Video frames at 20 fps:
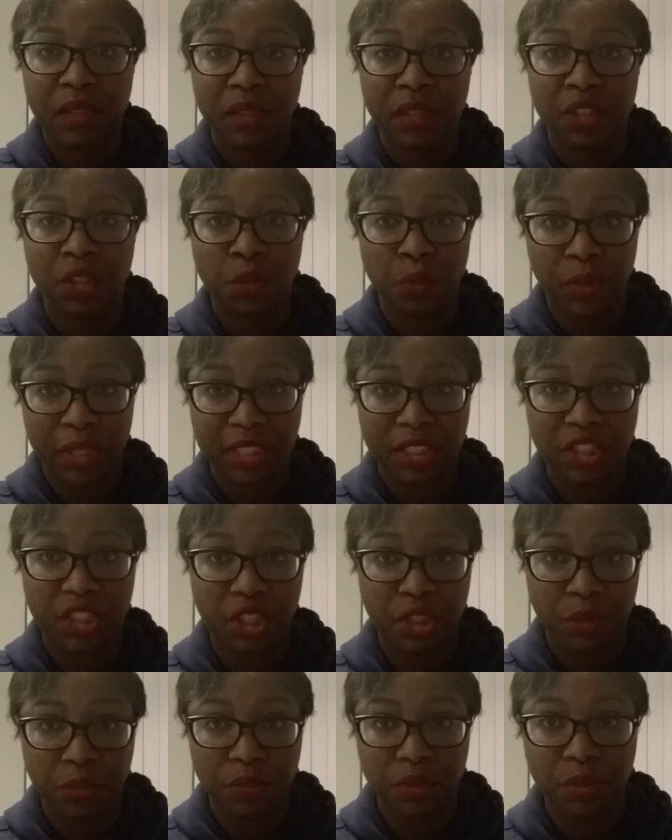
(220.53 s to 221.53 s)
you
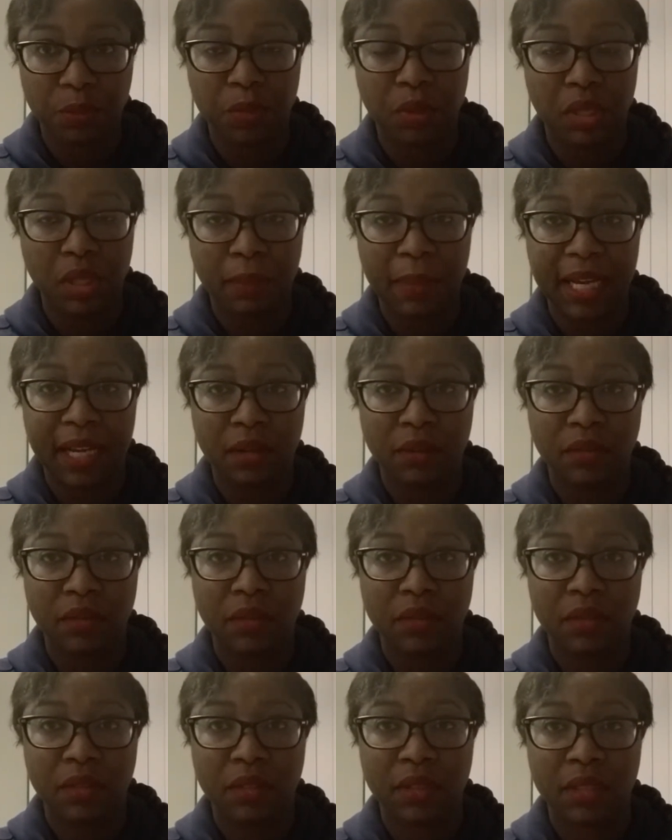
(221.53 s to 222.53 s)
rescue, you pull them out,
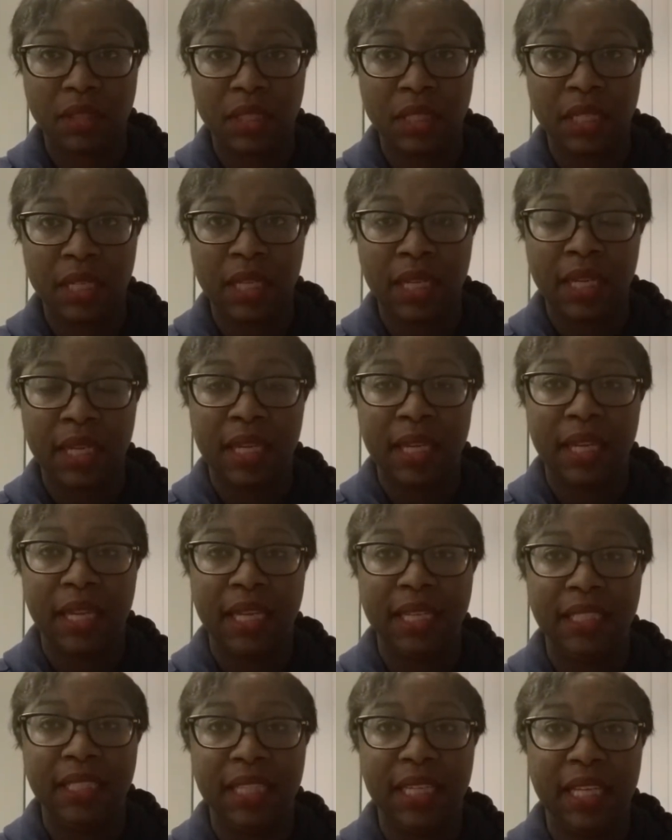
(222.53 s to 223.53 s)

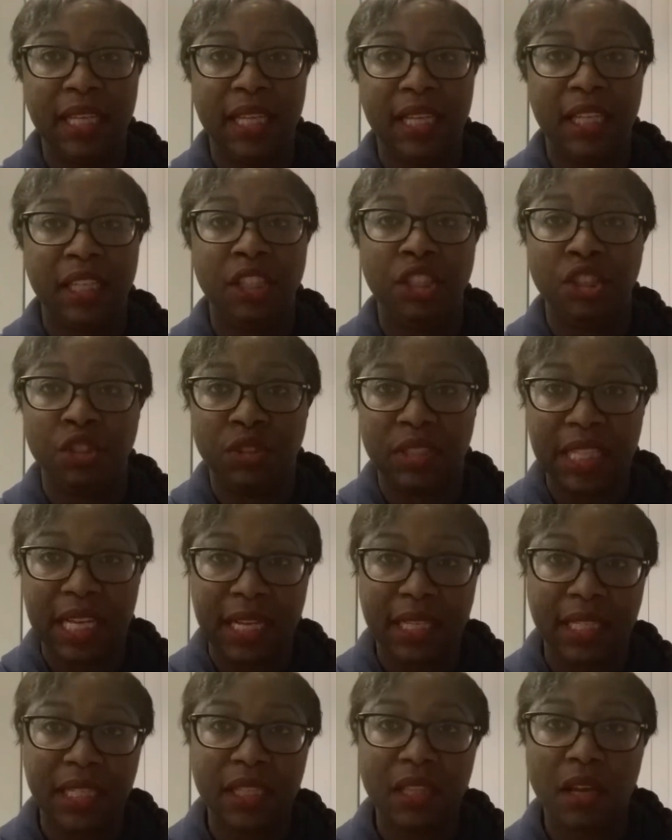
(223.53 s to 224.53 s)
and then you
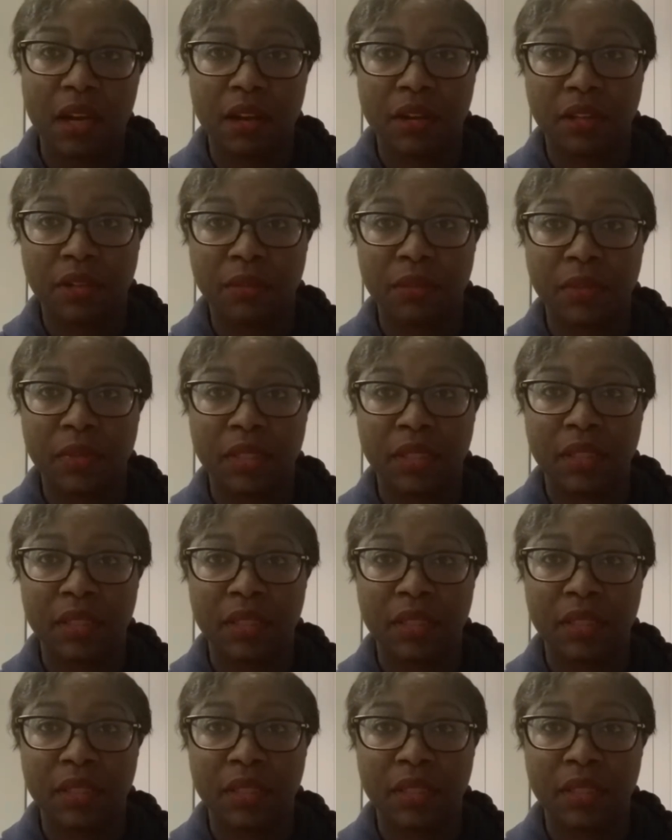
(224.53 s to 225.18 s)
sound the alarm,